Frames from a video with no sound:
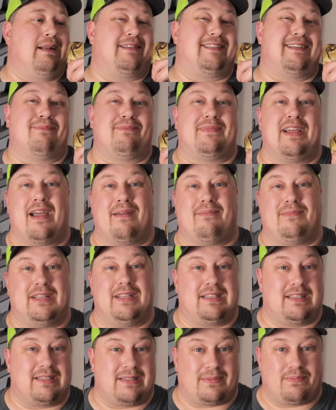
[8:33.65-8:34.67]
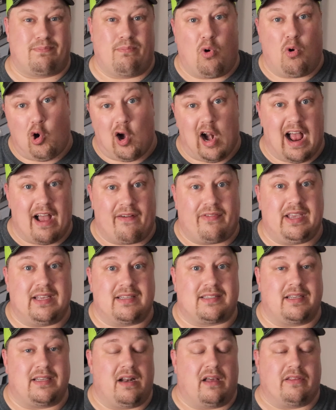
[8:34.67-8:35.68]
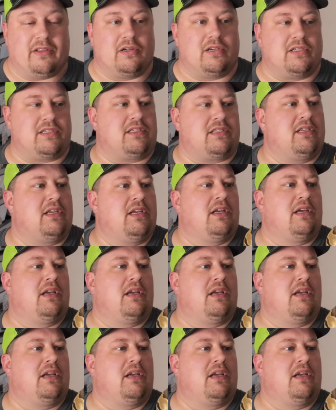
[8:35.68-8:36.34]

sometimes it's more obvious in others